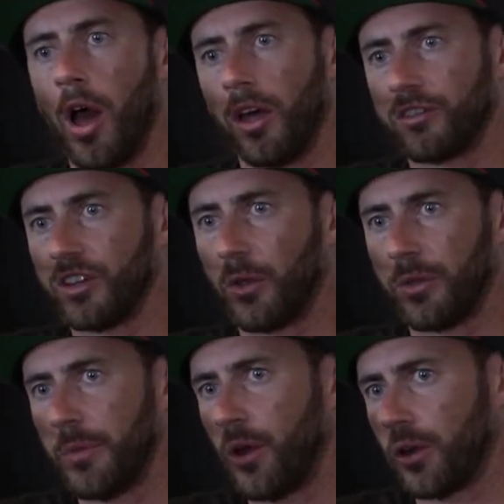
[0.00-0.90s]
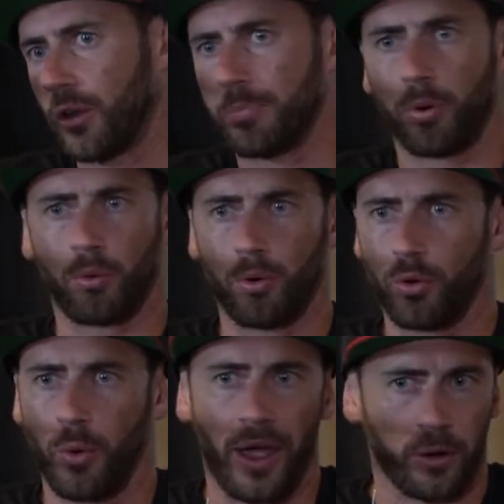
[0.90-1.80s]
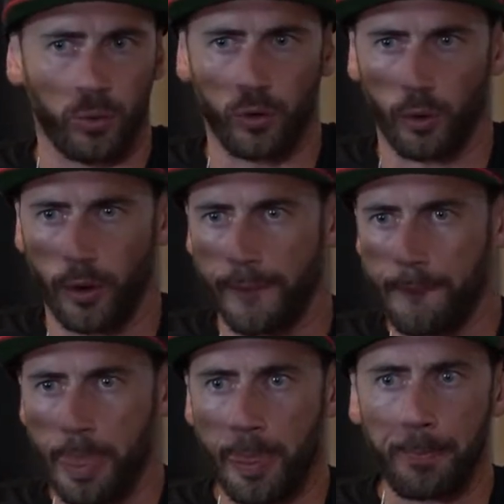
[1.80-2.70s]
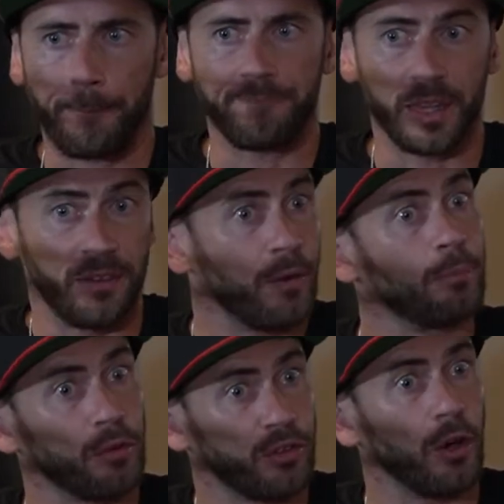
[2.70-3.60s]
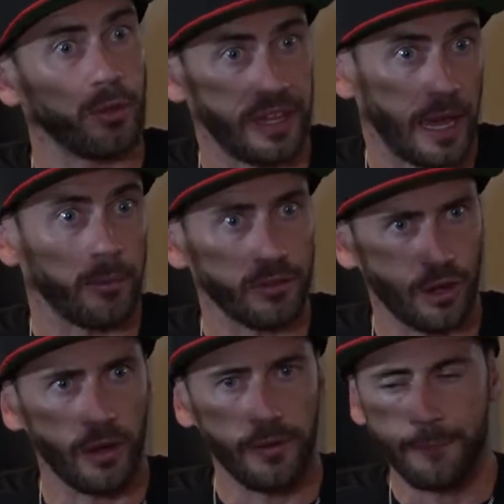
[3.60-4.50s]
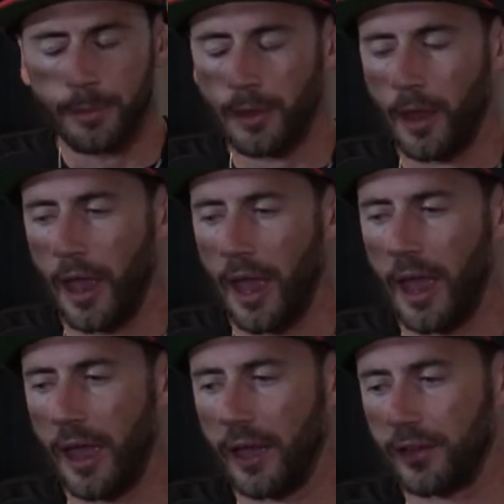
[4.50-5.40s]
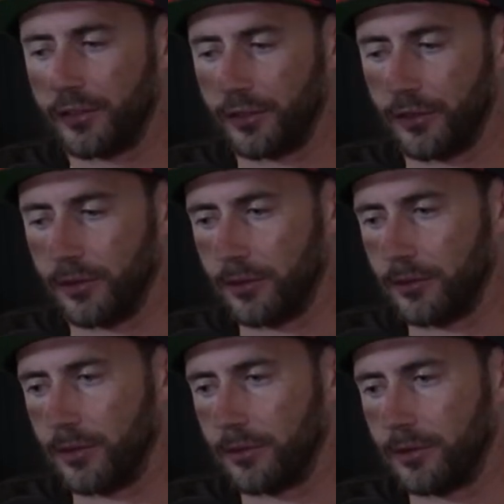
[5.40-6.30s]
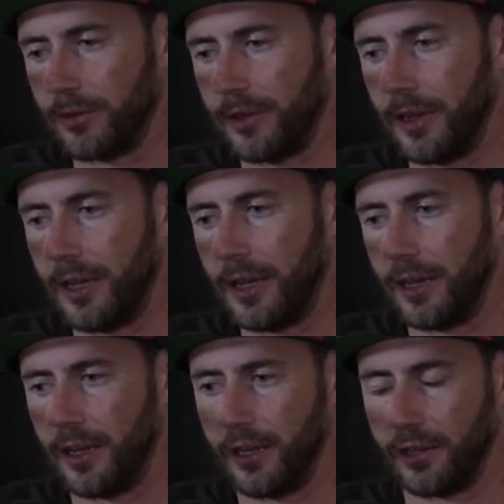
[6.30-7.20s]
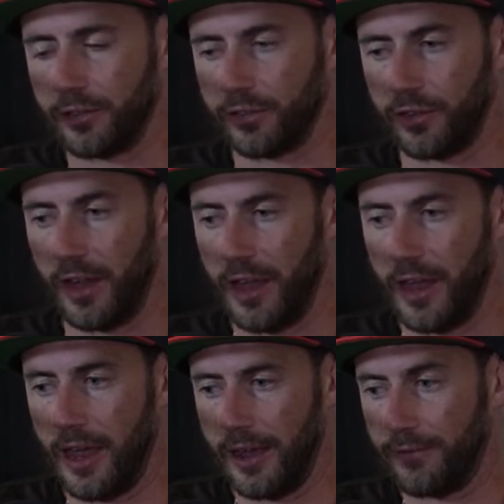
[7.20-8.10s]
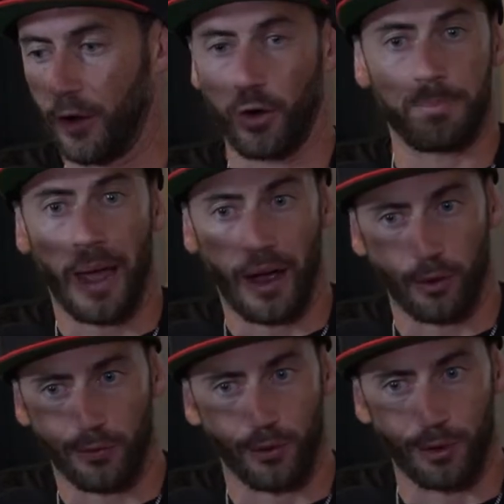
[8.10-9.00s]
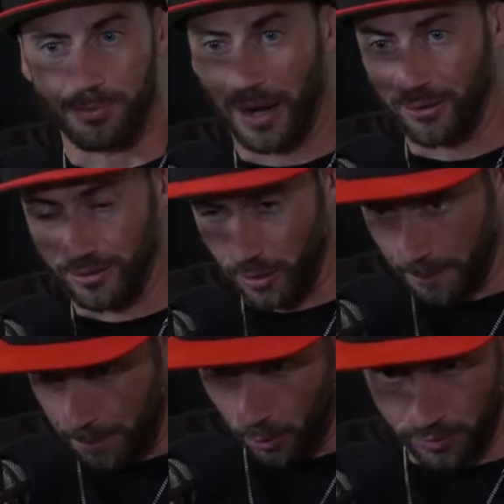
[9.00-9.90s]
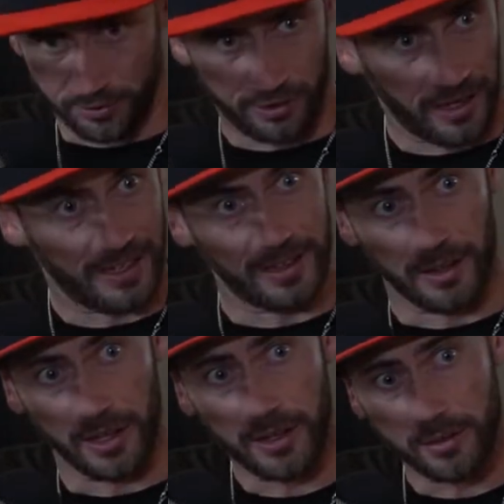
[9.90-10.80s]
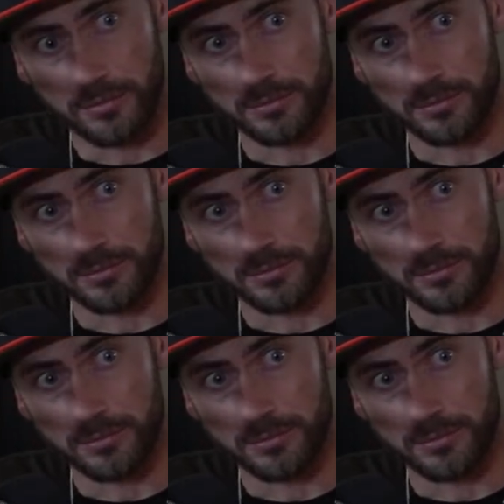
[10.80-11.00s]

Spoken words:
South America, Peru, Ecuador, even Brazil, the Amazon. And it is a very powerful and potent psychedelic